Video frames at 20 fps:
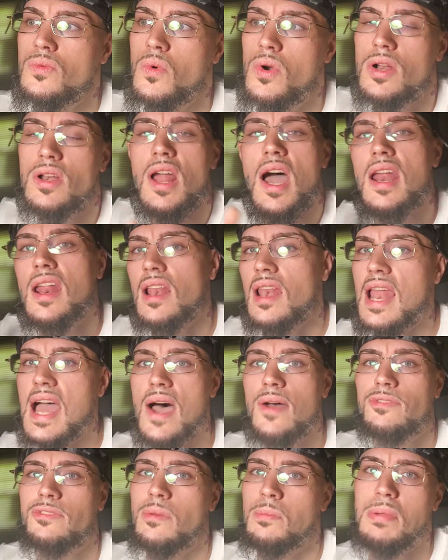we're not
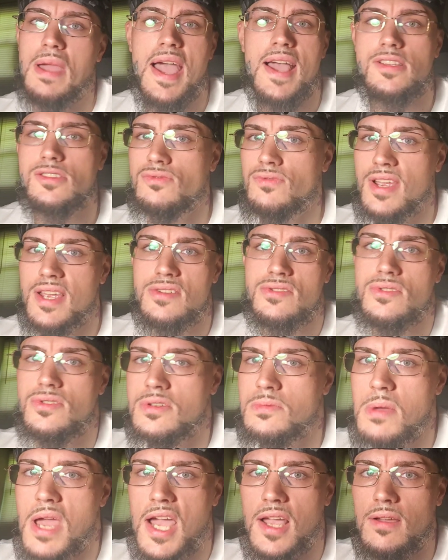allowed to pass razors
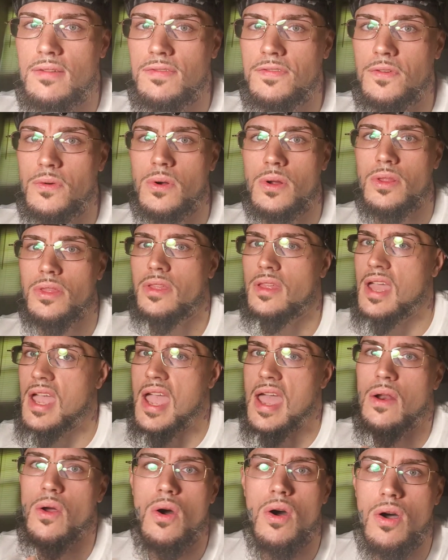back and forth
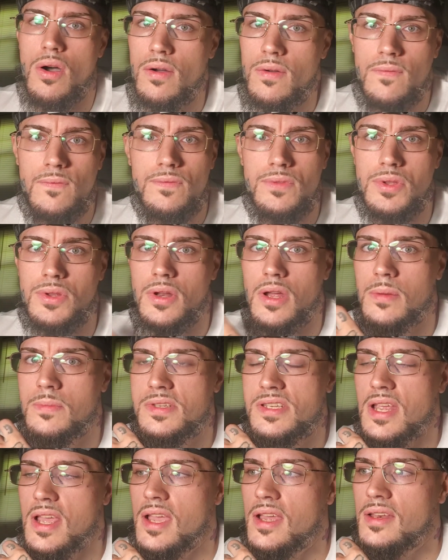at all. You know what I'm
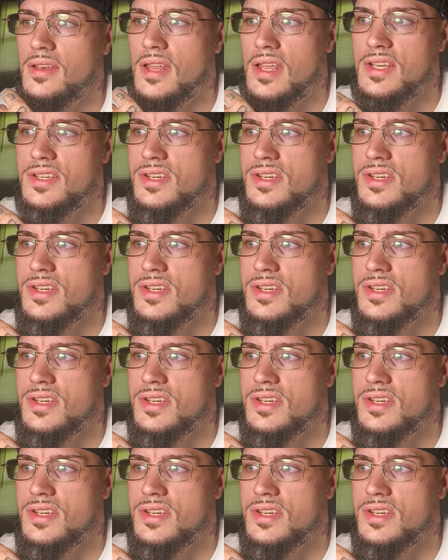saying?